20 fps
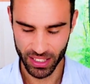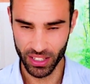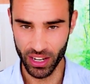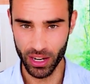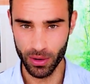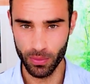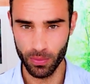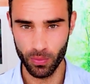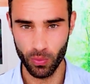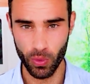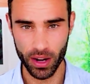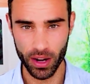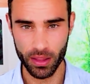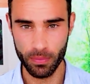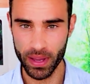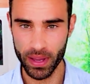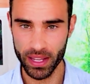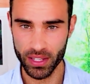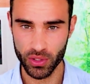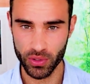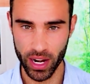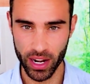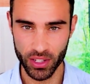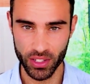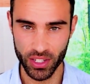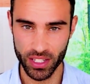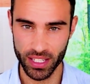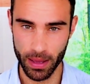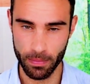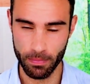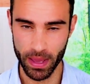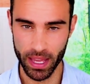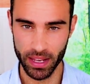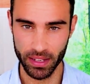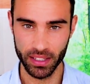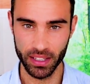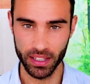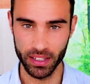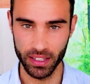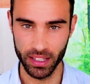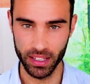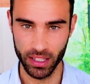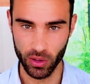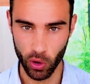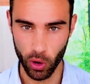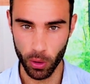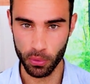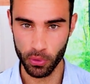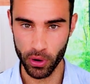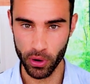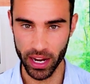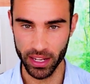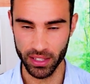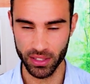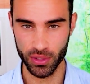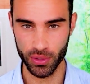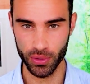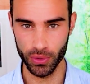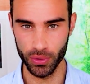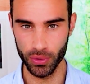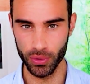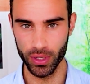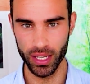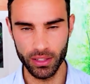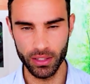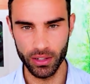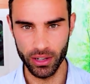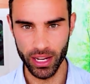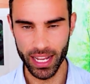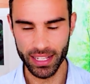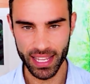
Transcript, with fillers: you know, one of the best strategies that men can incorporate to, you know,